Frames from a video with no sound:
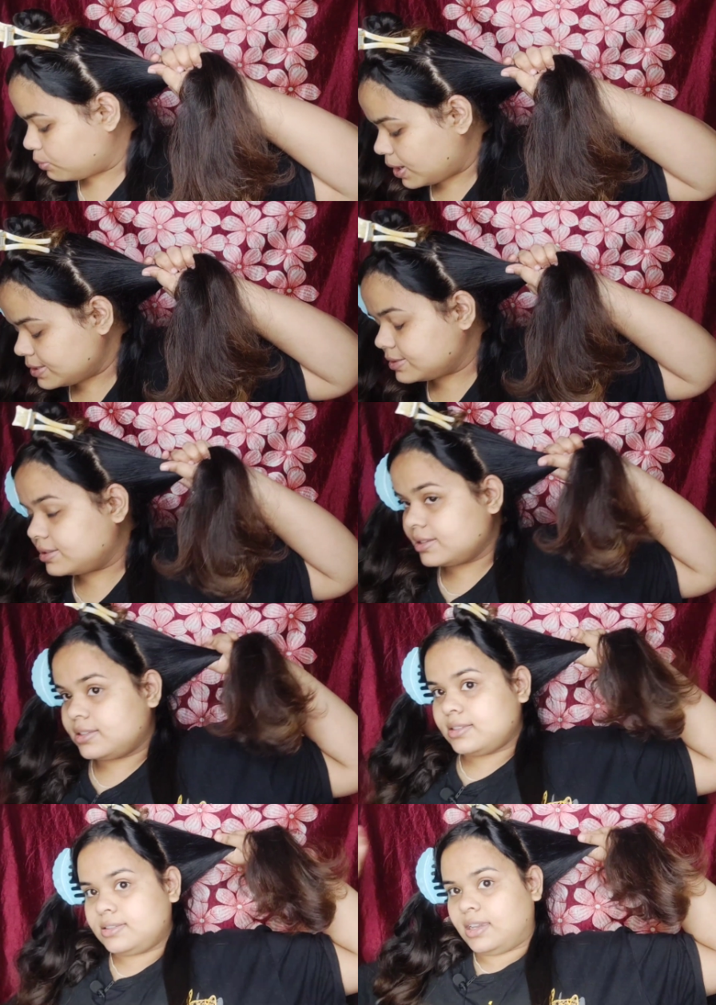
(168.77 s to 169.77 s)
Once
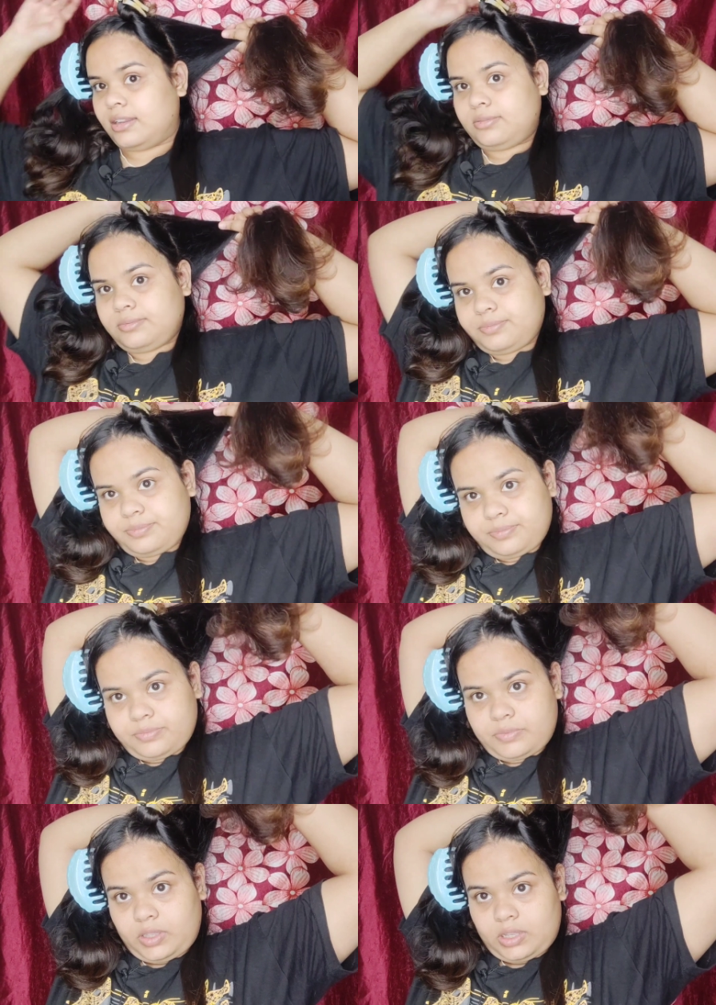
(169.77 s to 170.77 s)
this is done,
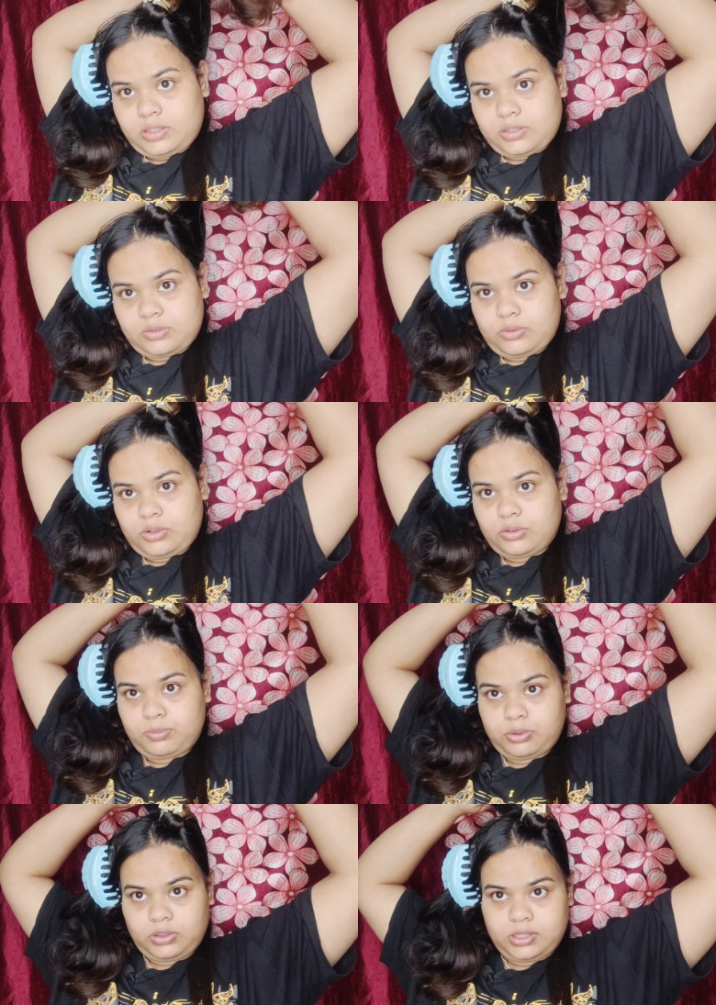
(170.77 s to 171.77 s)
we are just going to
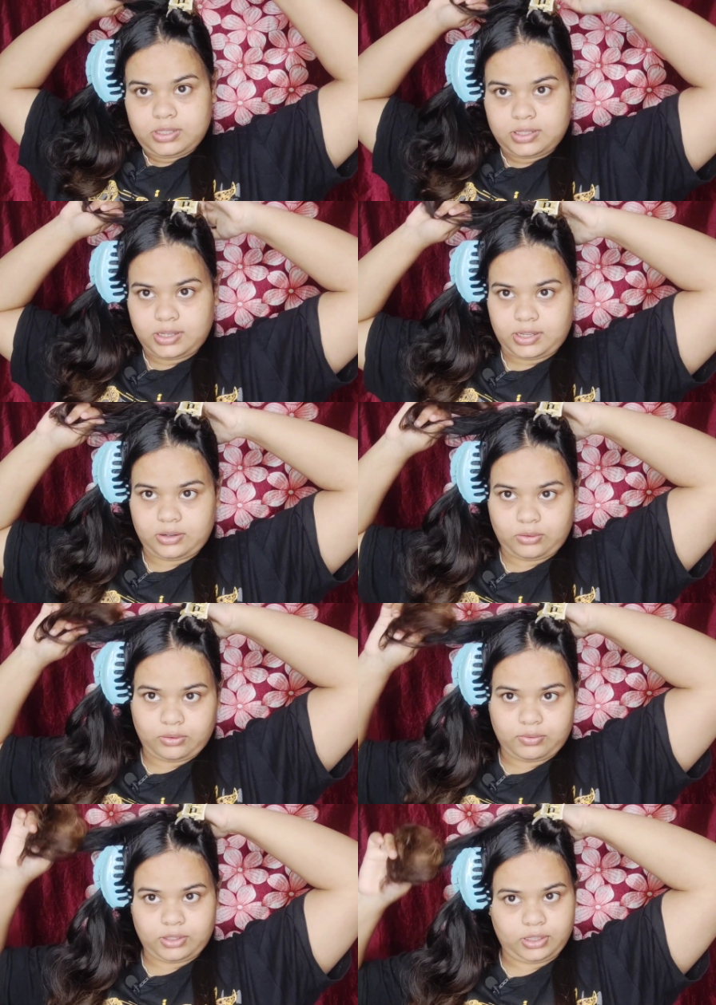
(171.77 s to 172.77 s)
put this hair
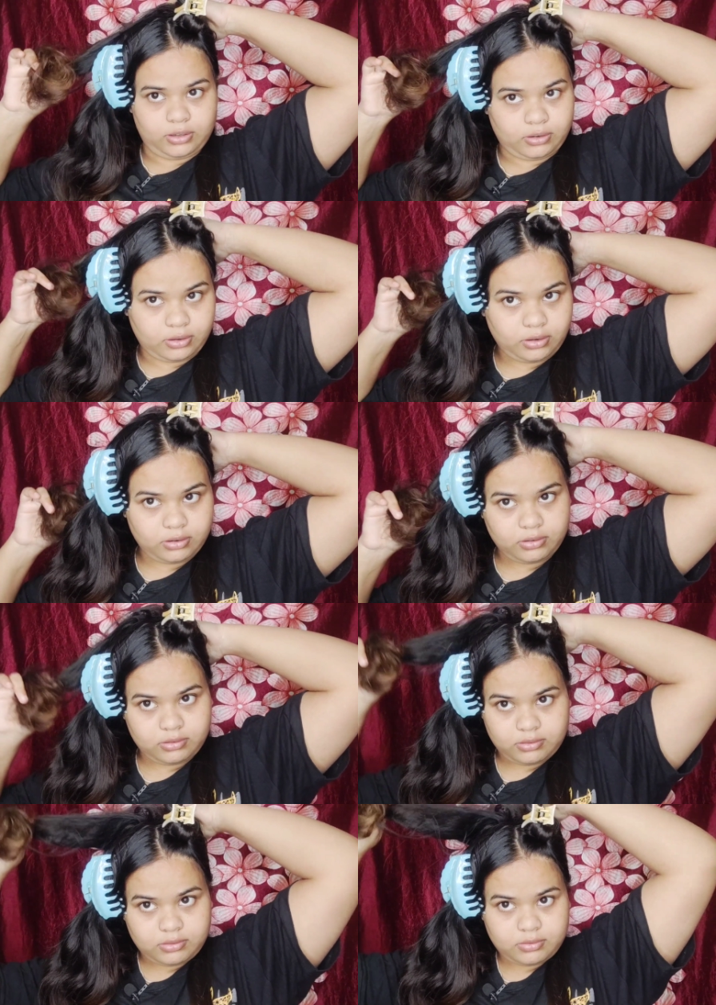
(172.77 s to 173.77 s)
over here.
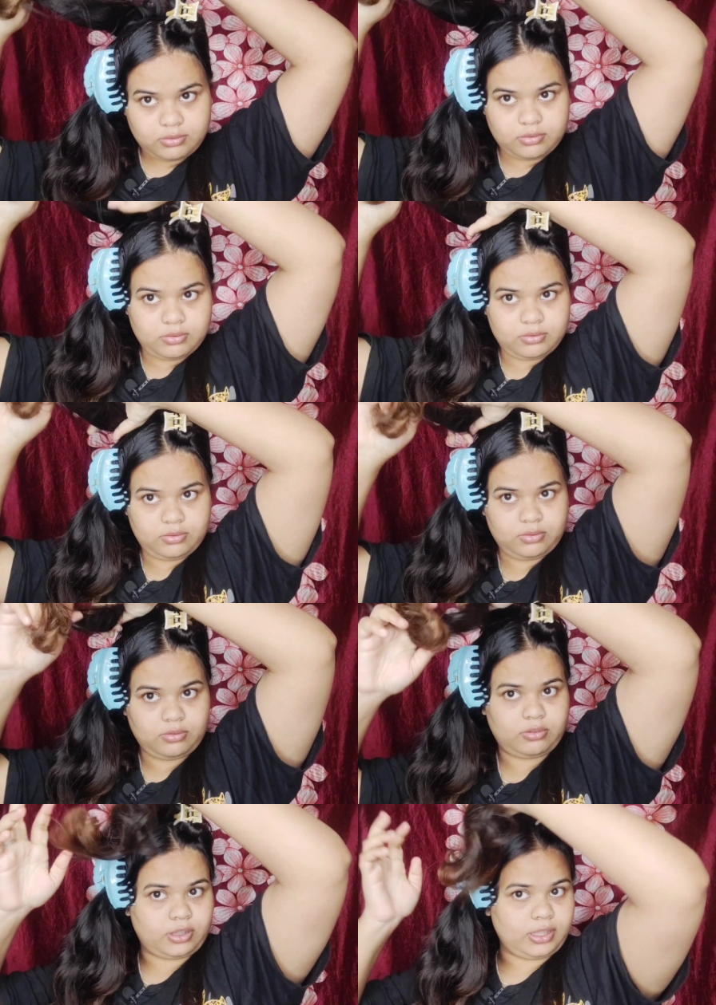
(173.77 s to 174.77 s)

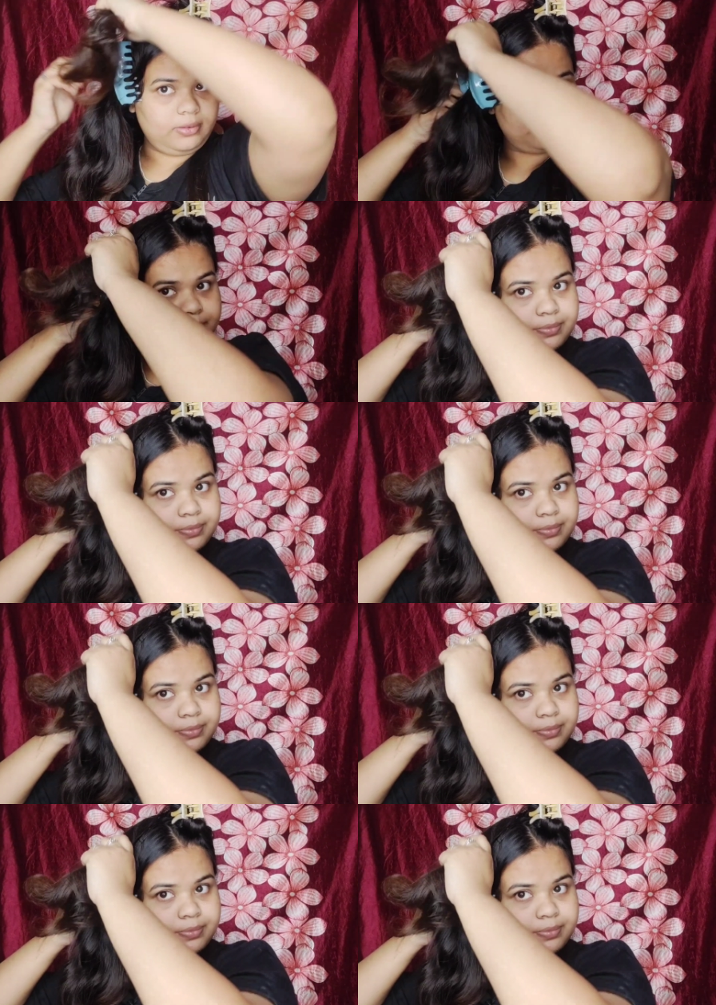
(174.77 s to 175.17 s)
Okay,